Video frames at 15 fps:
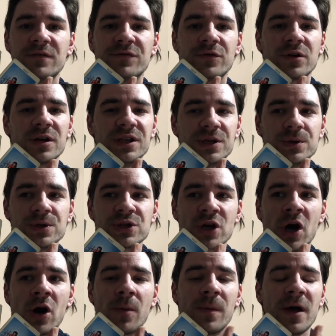for a new
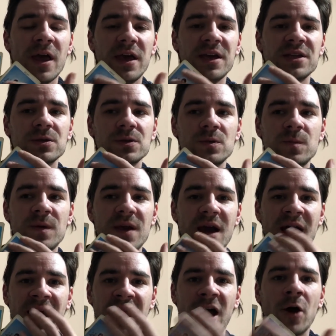job. It could be
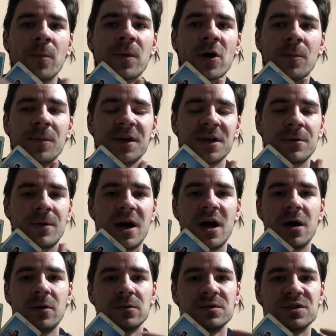a help coming
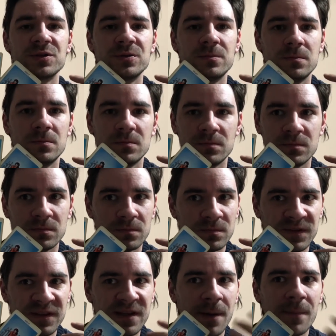around
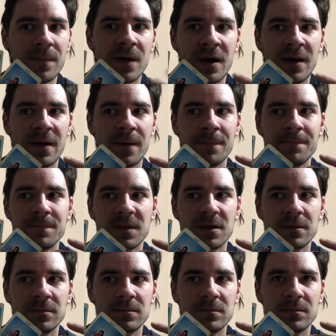the um,
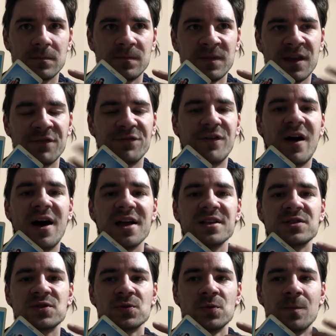
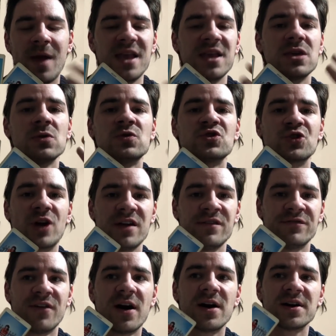defined to make you
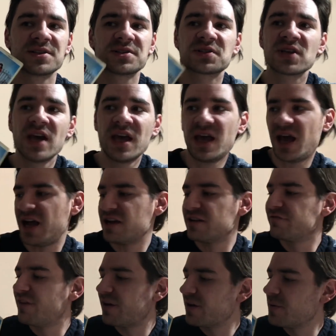traverse a uh,
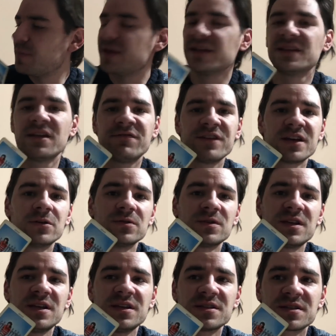very big
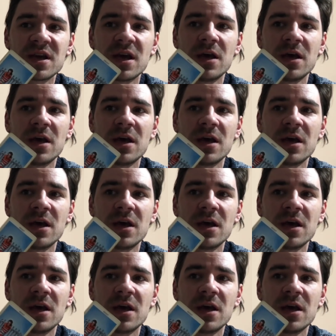difficulties